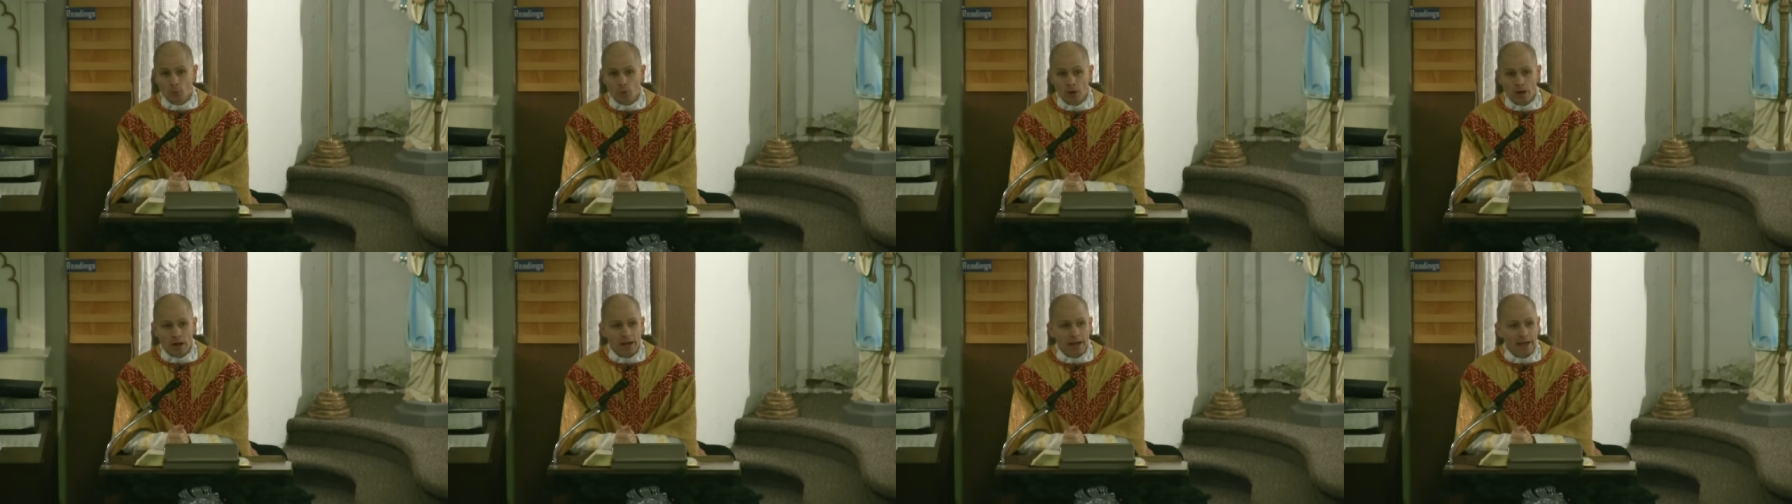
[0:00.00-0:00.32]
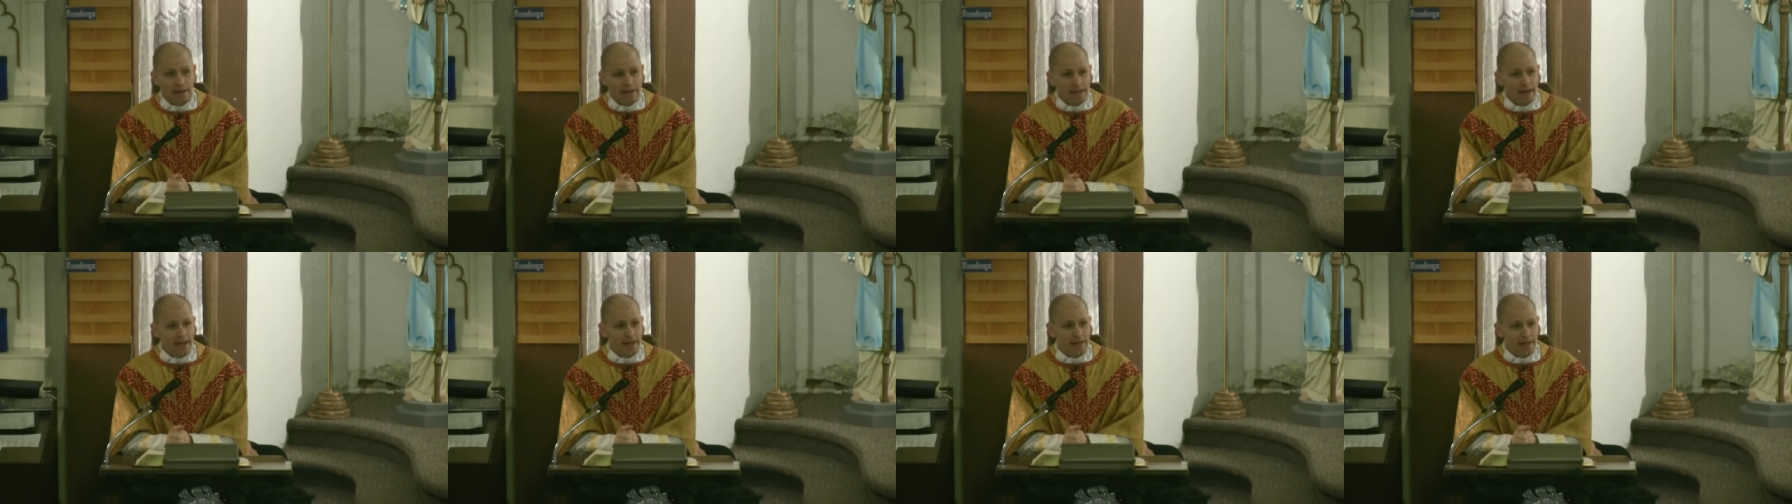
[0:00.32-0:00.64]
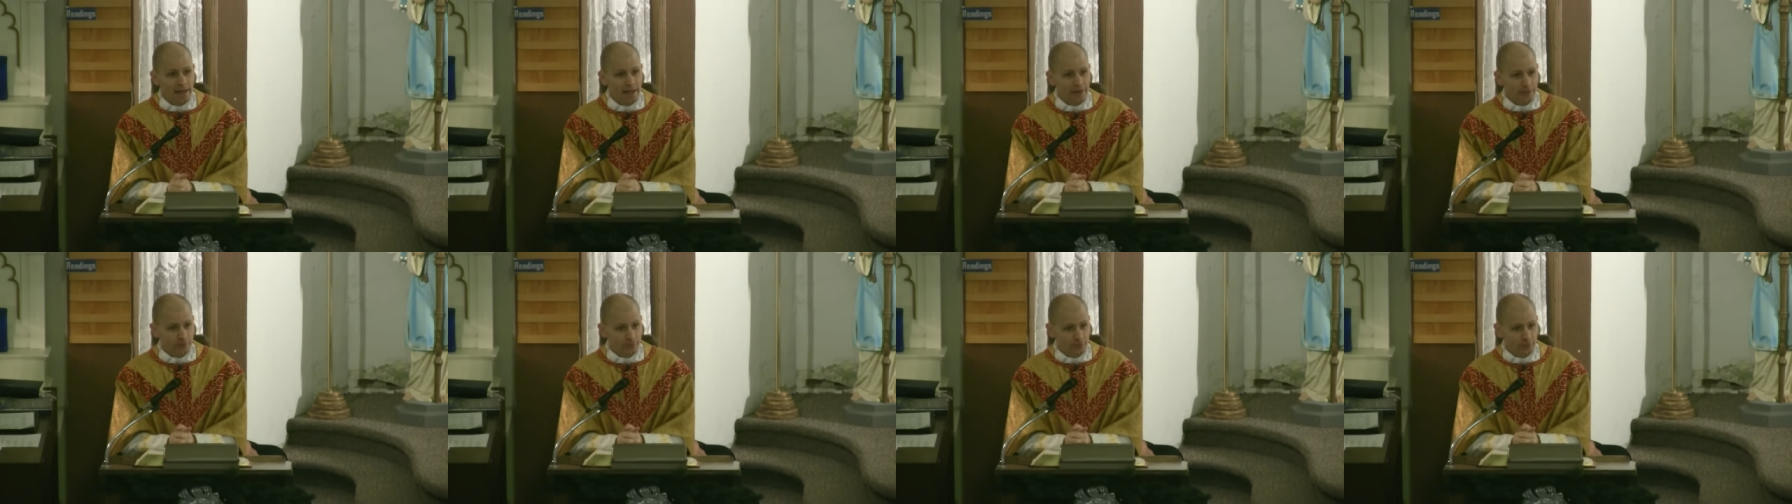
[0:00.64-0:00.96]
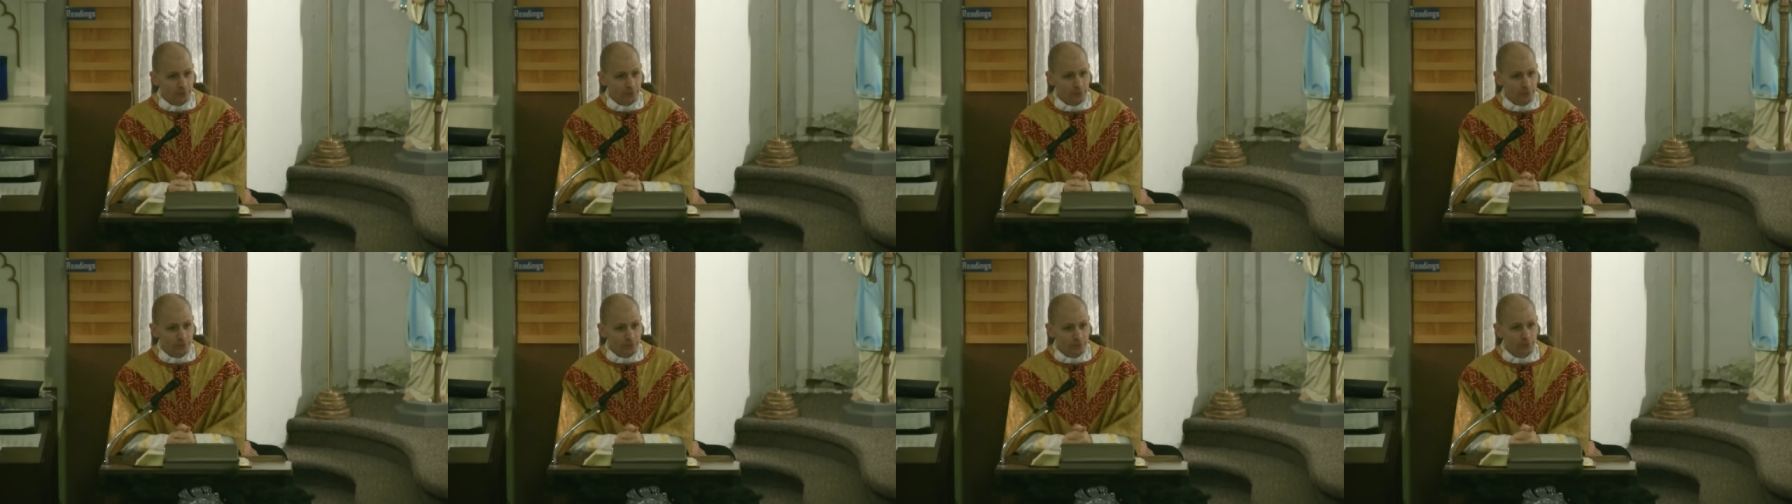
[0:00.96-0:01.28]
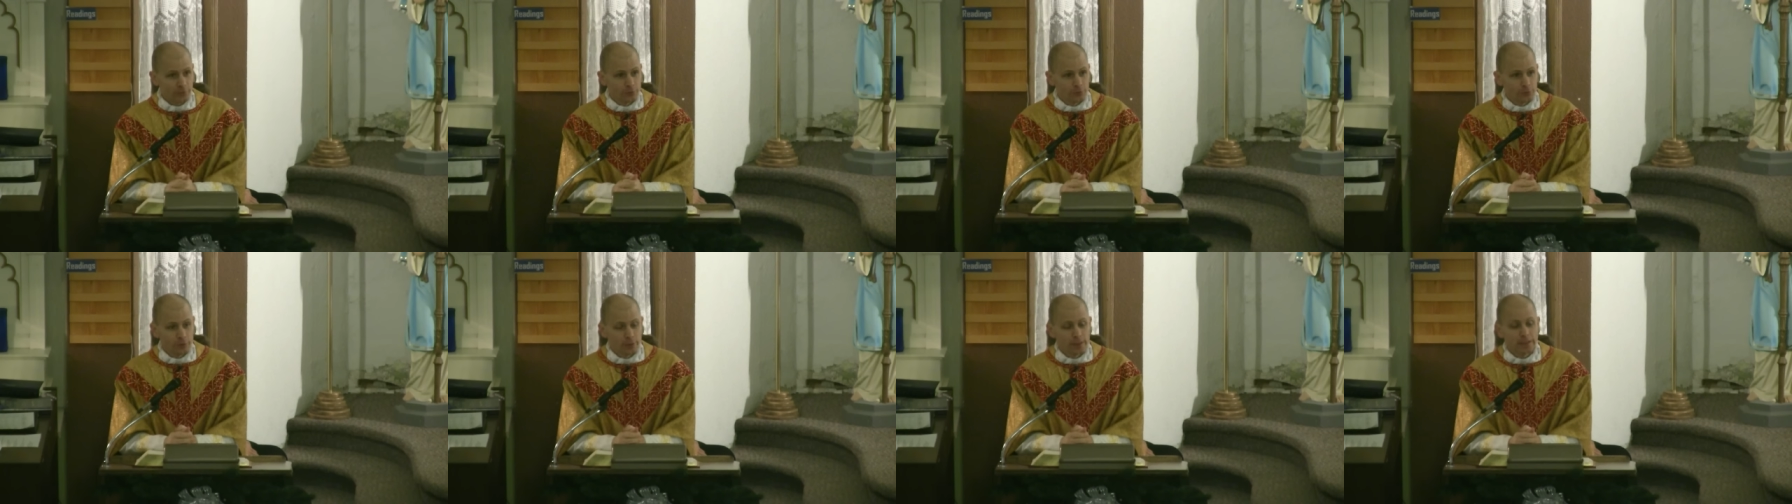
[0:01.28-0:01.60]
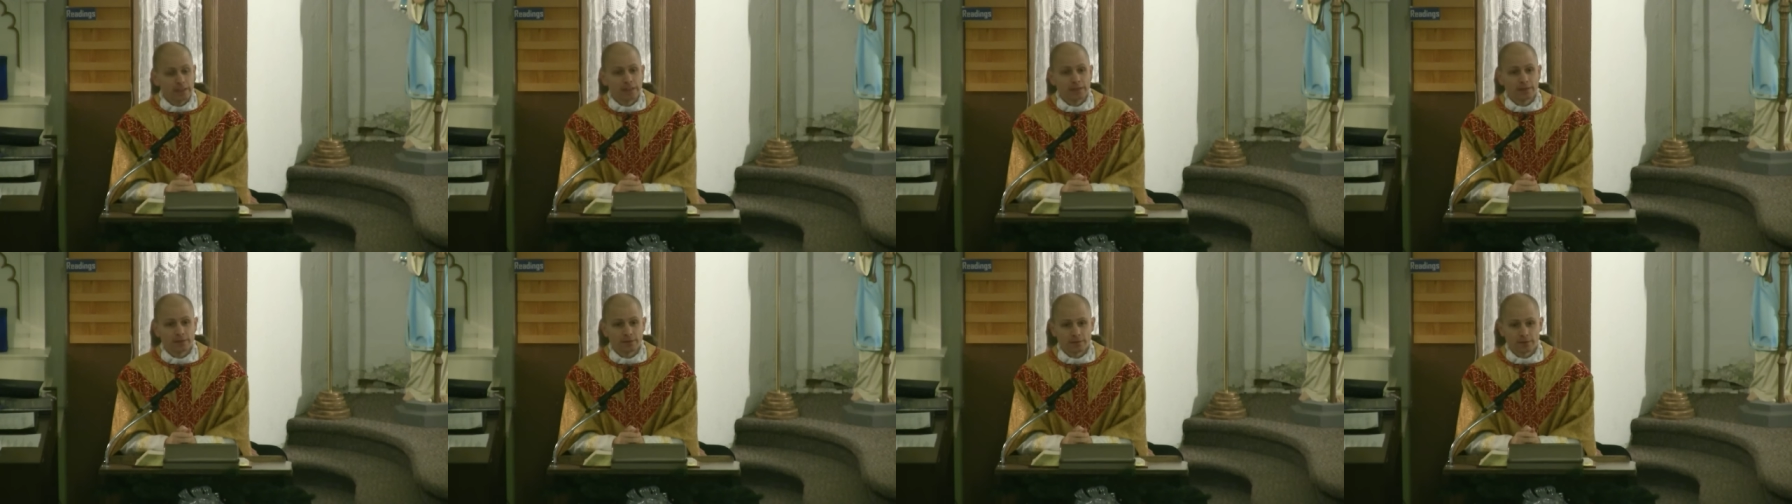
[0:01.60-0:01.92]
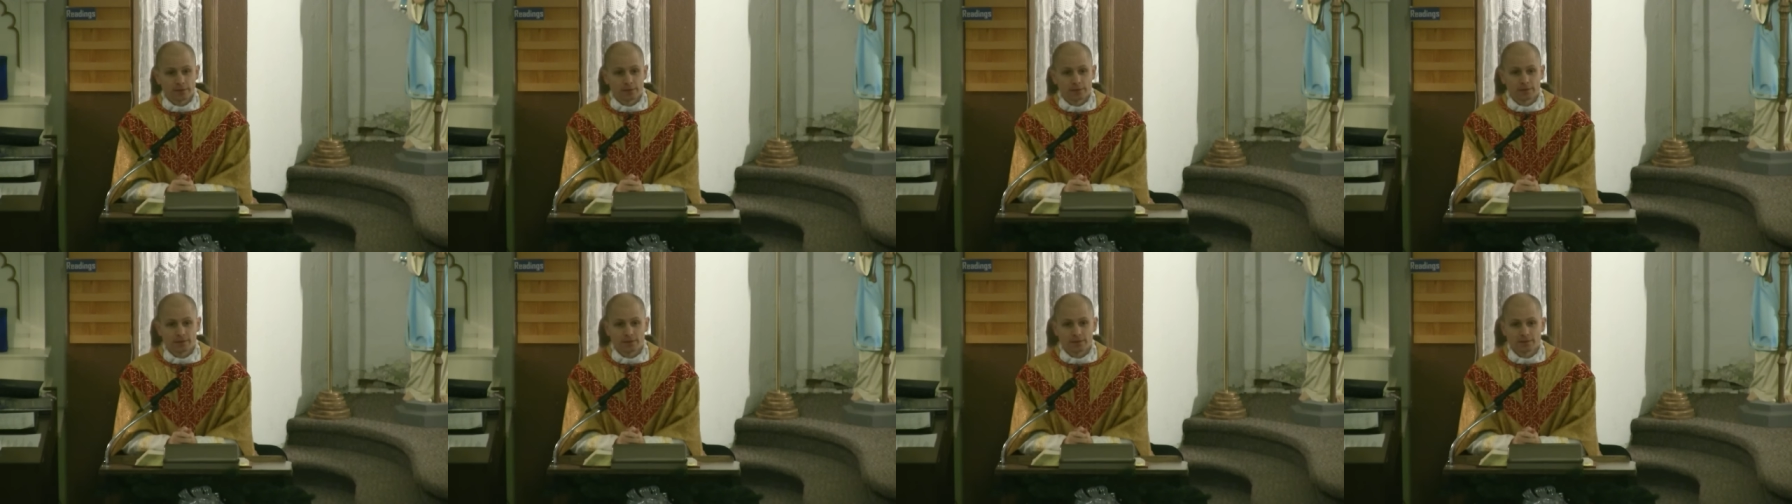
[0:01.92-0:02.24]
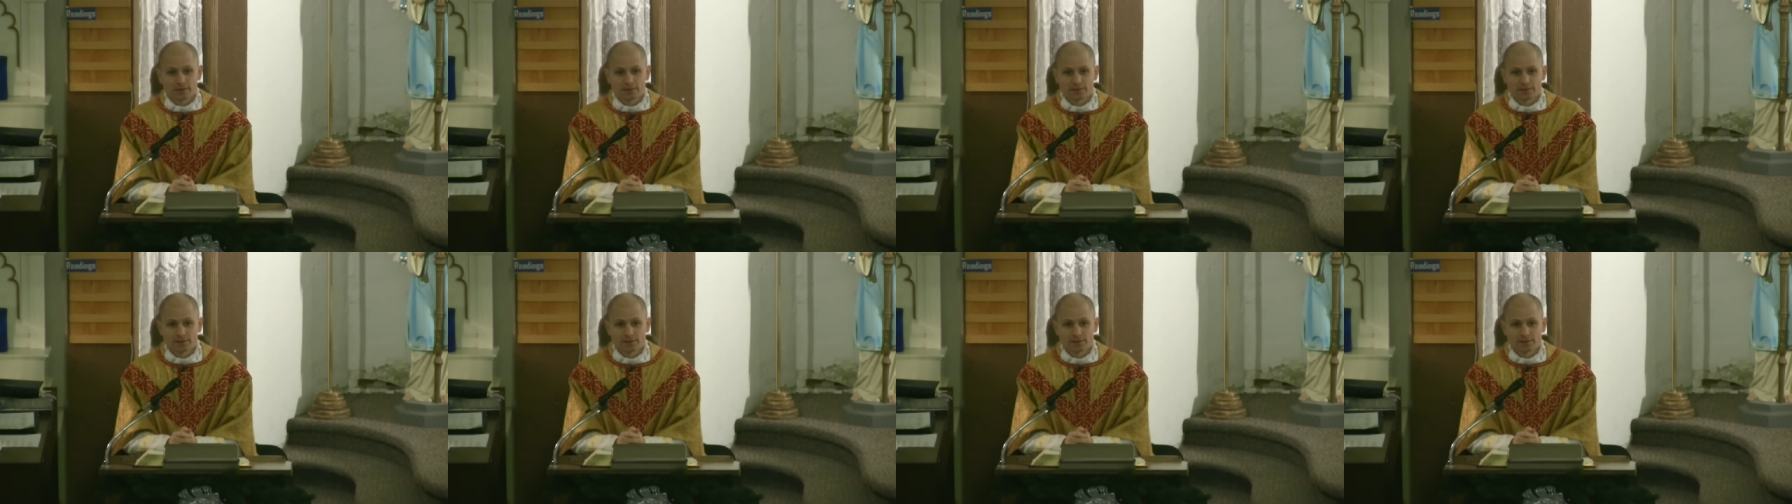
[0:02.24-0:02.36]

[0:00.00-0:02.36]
why God asks us to do anything.